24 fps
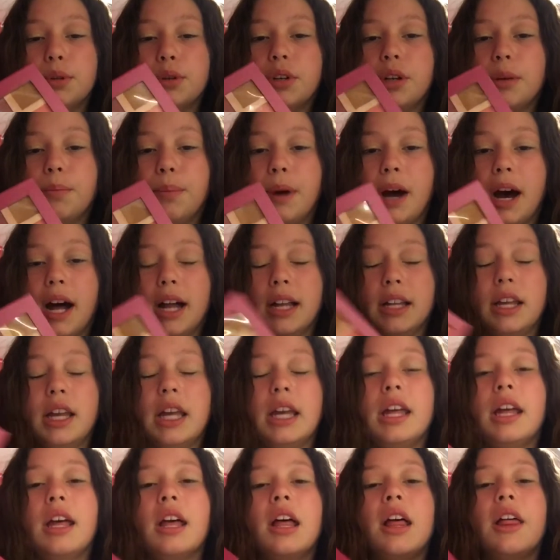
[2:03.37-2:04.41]
palette,
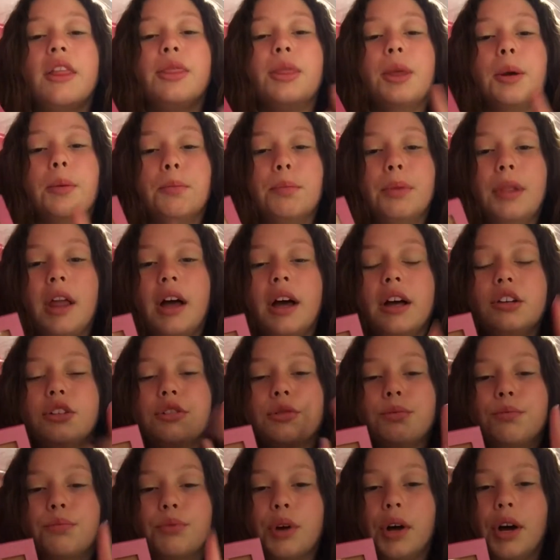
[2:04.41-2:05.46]
the blush,
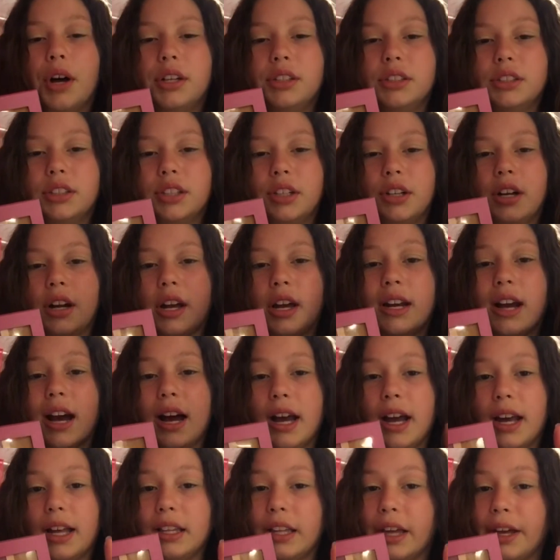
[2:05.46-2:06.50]
bronzer, and
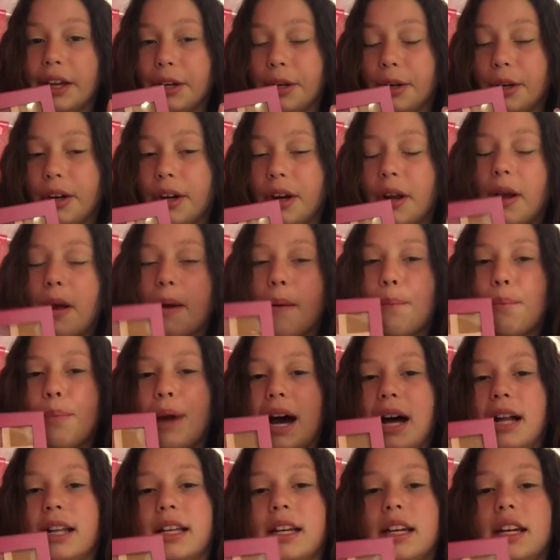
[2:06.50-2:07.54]
highlighter
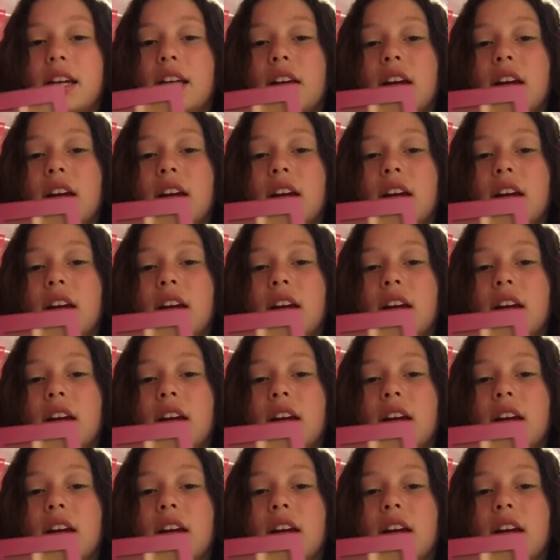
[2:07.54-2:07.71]
palette.